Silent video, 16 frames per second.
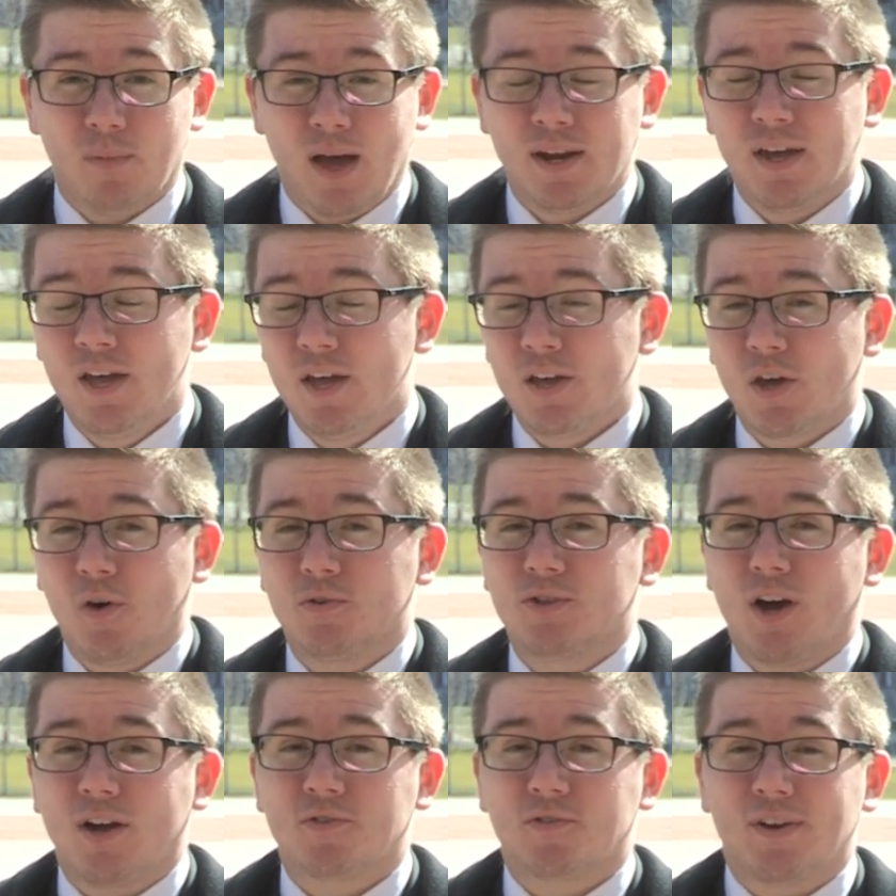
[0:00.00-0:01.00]
But Coach
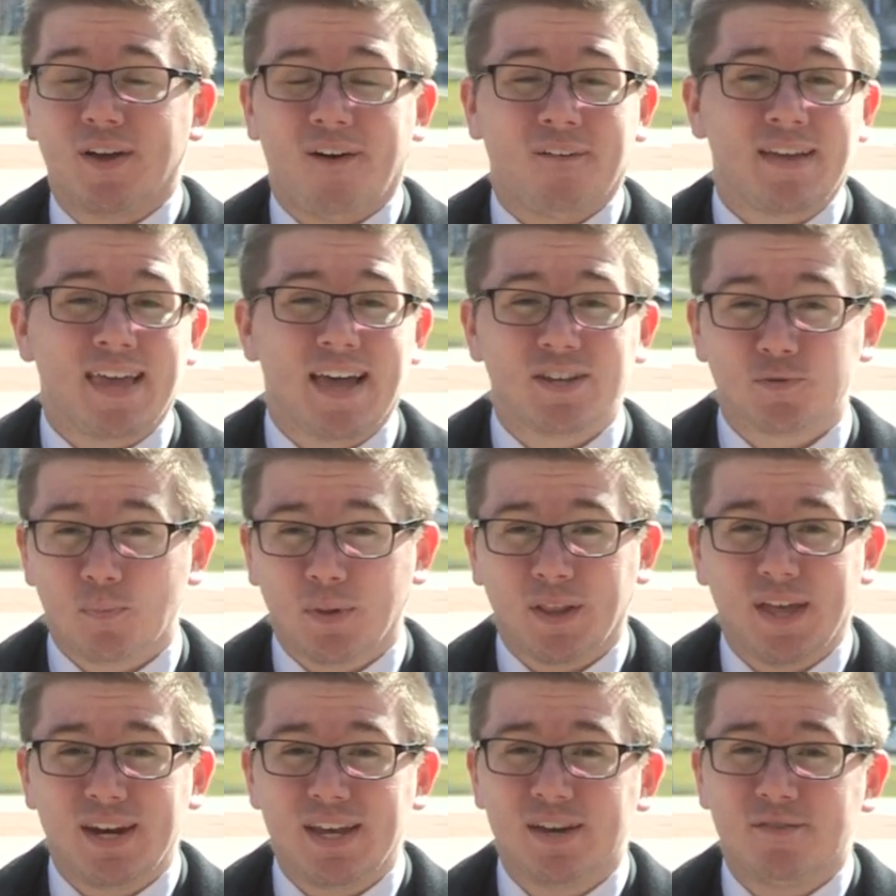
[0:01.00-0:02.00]
Autry already has
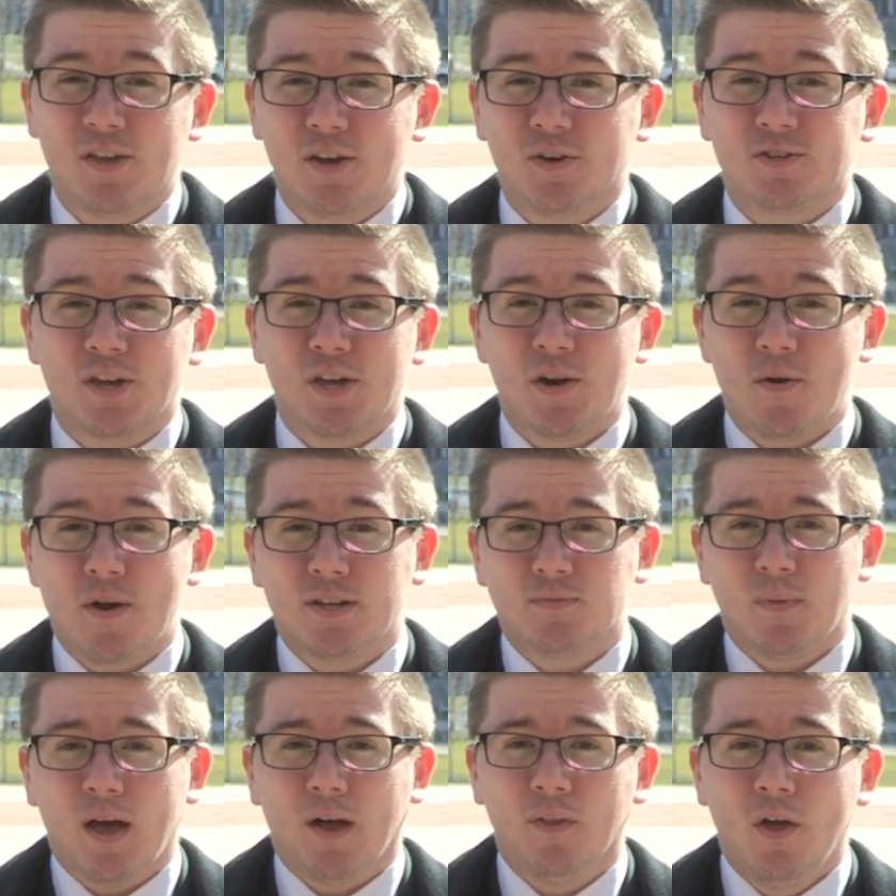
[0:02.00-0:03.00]
plenty of years under his
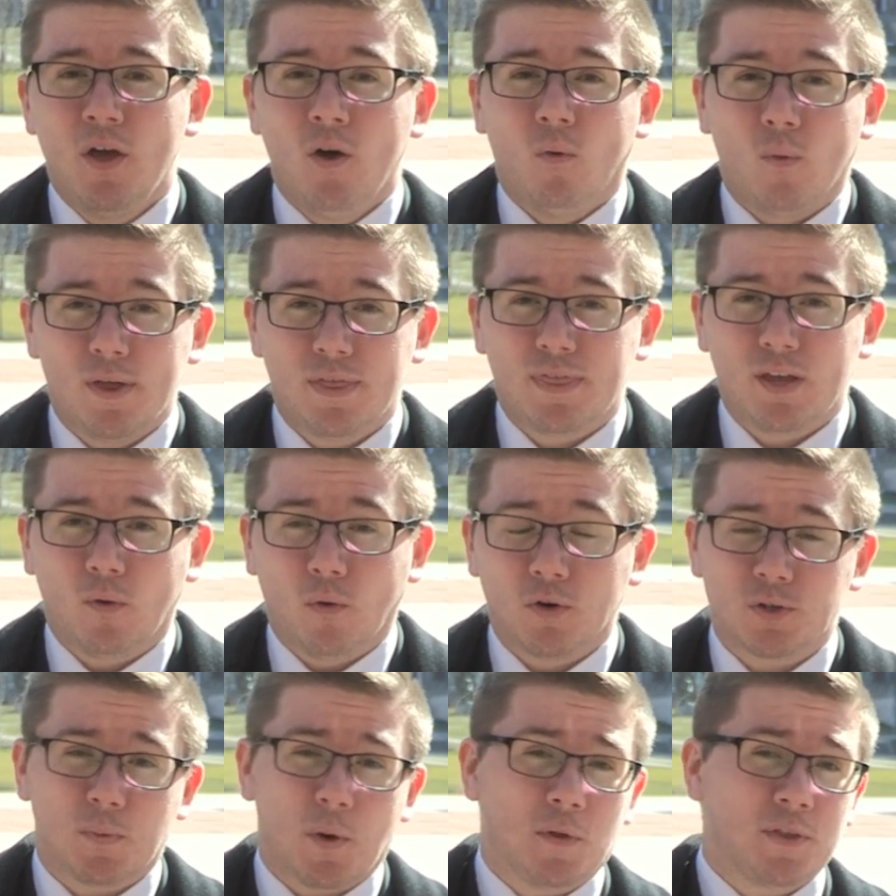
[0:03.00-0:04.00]
belt with the
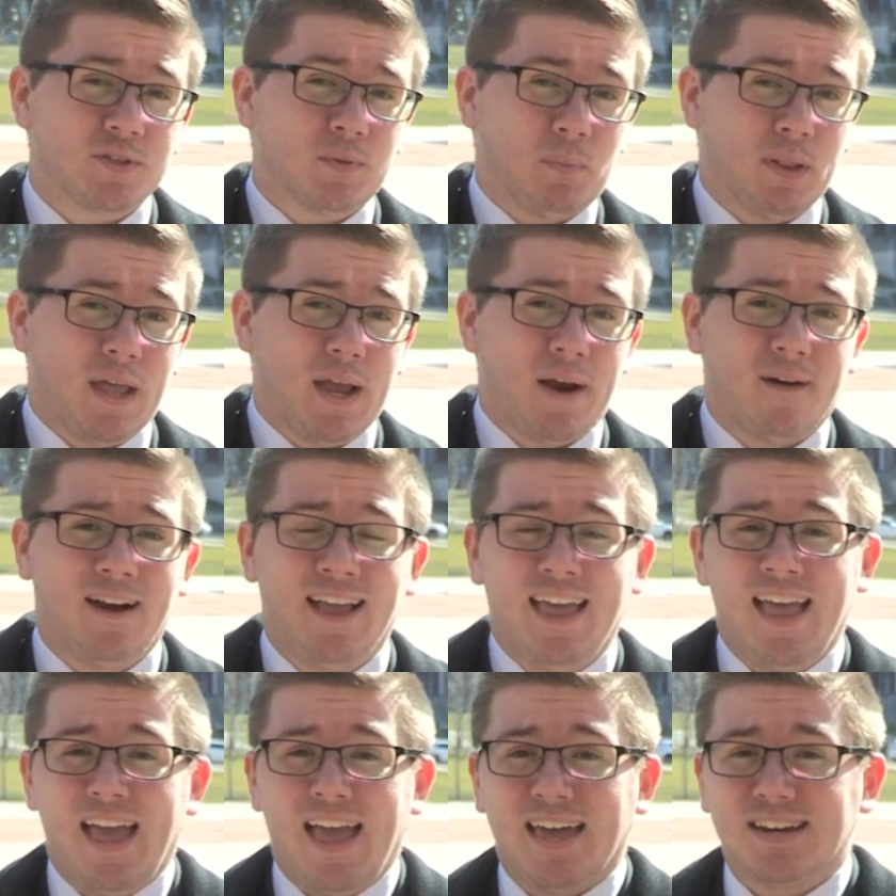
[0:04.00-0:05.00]
Orange, both as a player
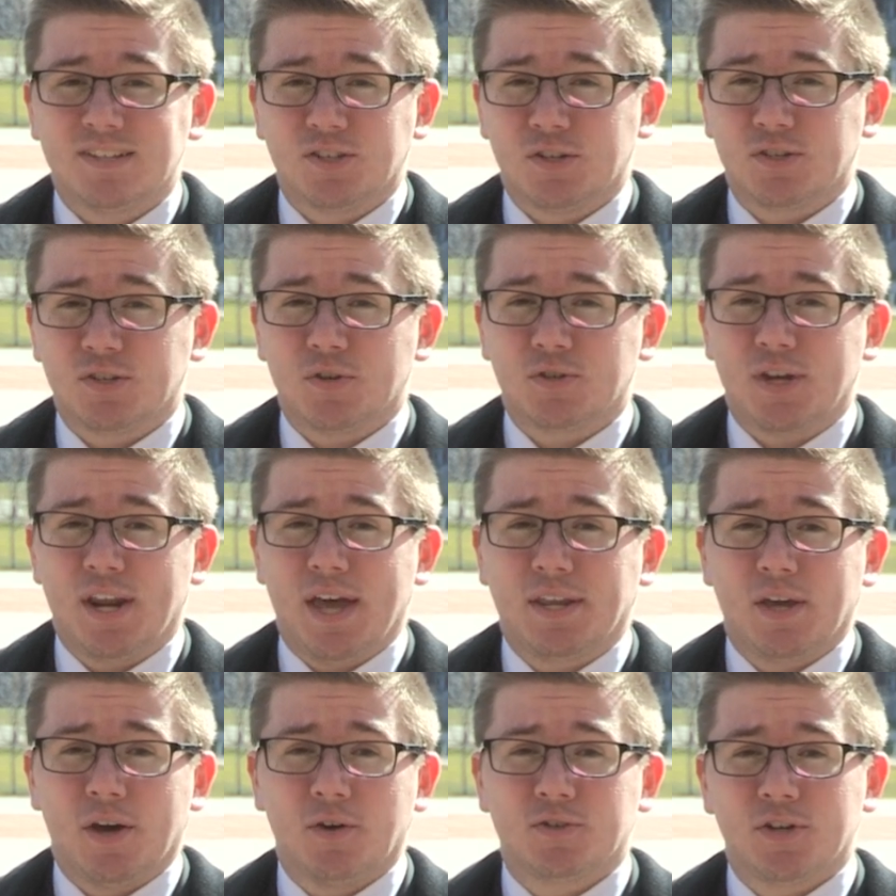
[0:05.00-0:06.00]
and as an associate
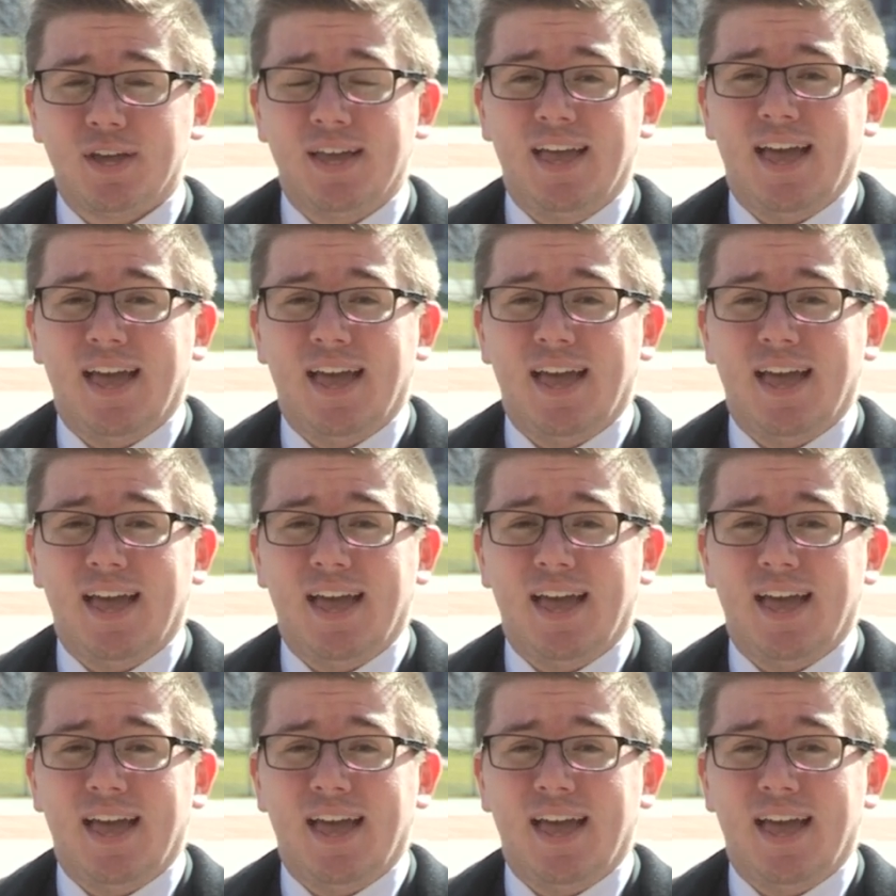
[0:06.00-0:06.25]
head coach,